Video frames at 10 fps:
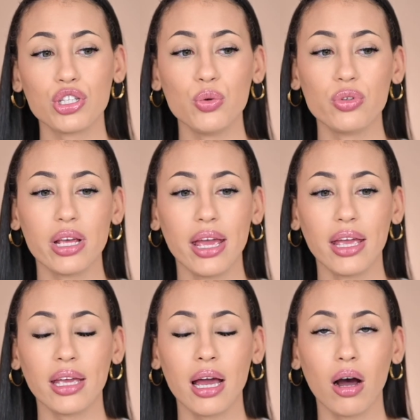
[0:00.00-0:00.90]

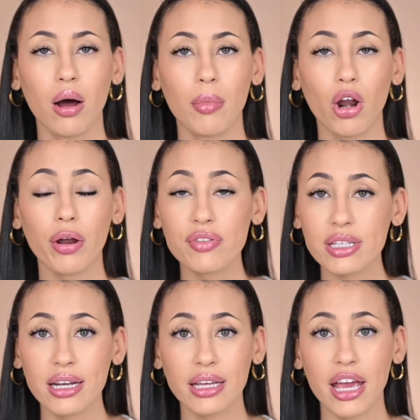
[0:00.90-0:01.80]
using a lot of
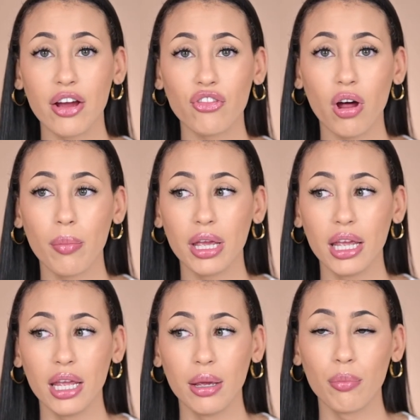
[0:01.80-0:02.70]
skincare from
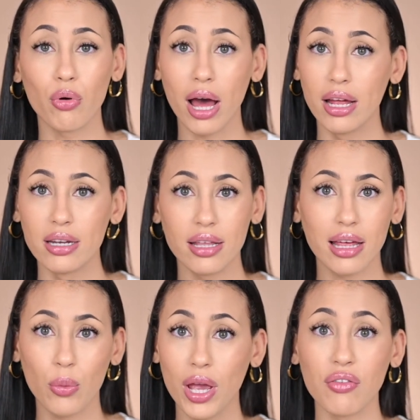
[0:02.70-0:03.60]
a brand
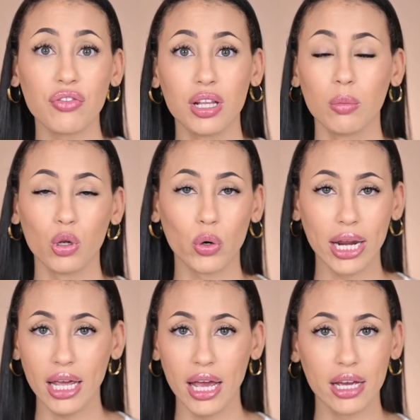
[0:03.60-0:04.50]
that we have available right
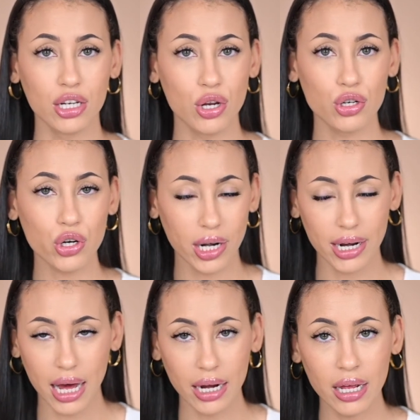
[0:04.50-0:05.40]
here in
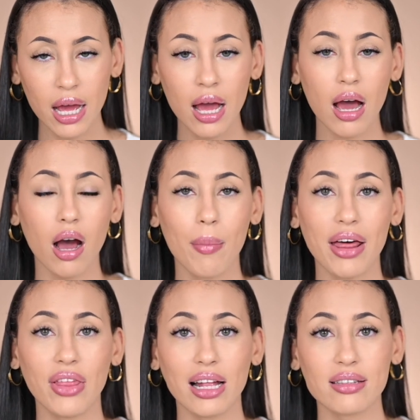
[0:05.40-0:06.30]
Trinidad, and
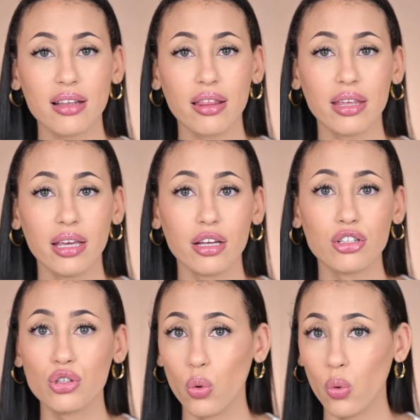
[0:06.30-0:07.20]
that's the
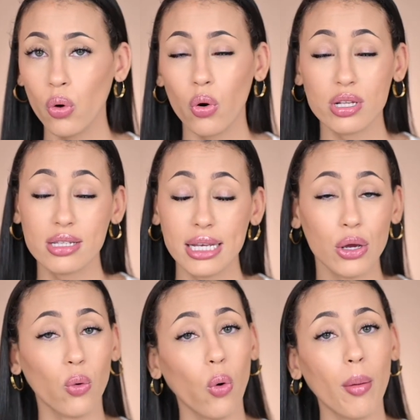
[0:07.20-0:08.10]

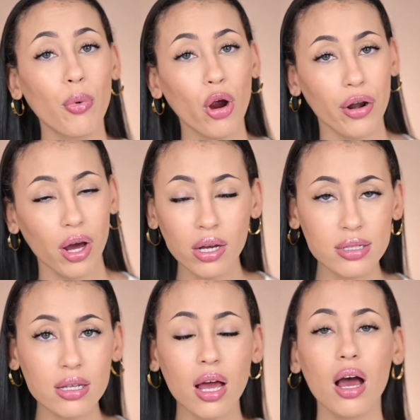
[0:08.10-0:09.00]
XO
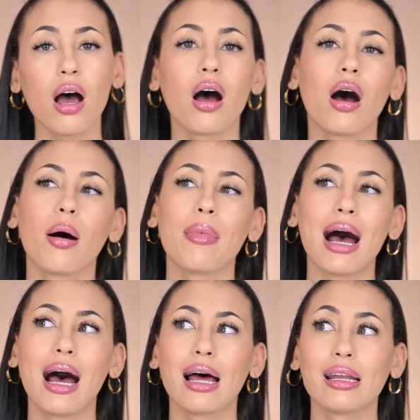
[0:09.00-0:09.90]
products.
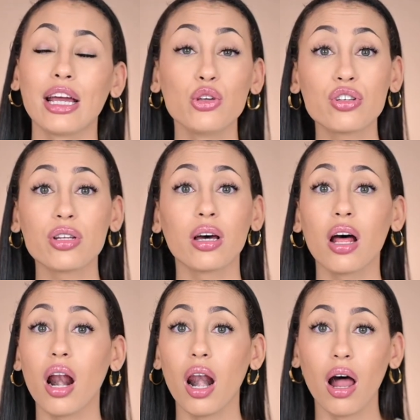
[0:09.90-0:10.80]
And I used to
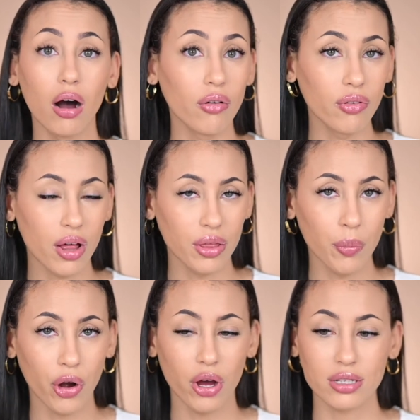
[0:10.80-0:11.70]
love the
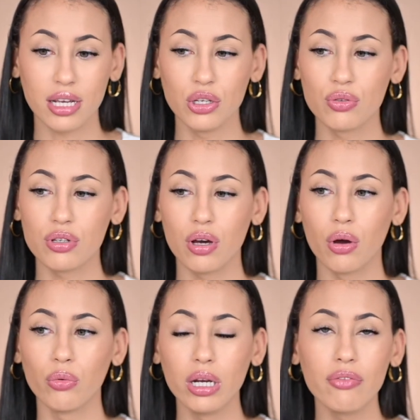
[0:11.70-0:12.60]
products. I used to
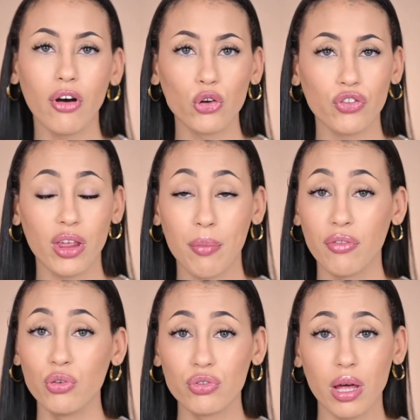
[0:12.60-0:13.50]
really vouch for them. I've
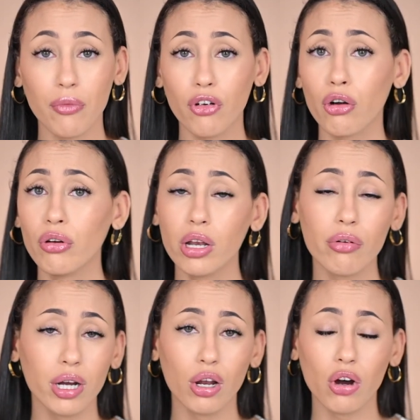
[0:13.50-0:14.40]
used them for a really,
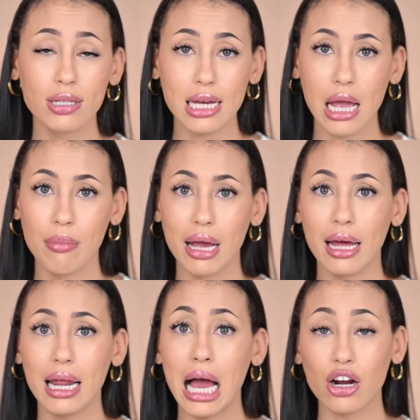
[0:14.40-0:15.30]
really long time, and
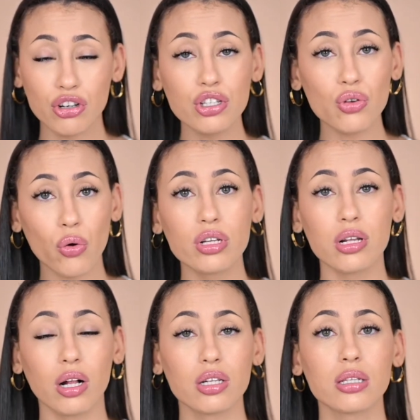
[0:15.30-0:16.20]
I actually saw
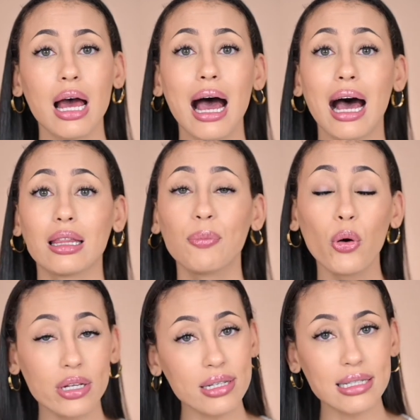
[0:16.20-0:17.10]
results at the
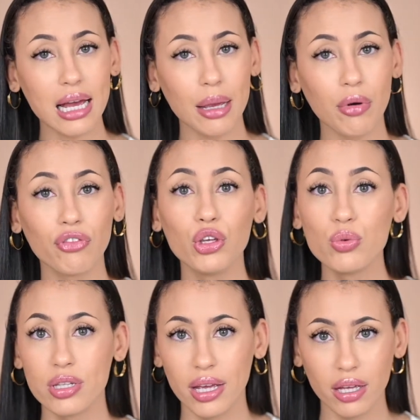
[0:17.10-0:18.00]
point in time of
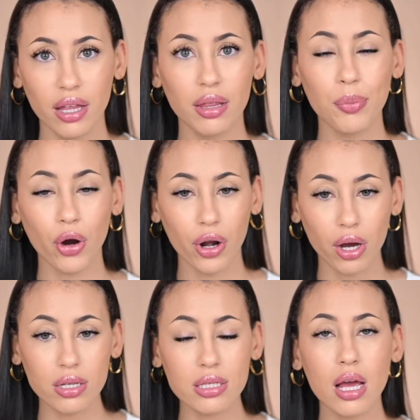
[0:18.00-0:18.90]
using the
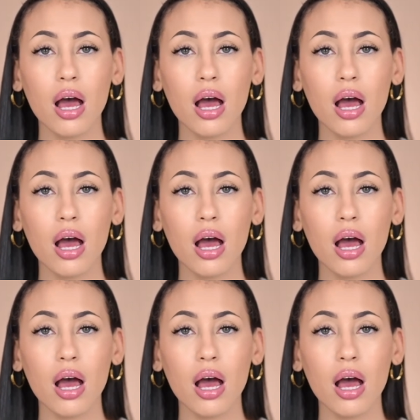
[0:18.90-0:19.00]
products.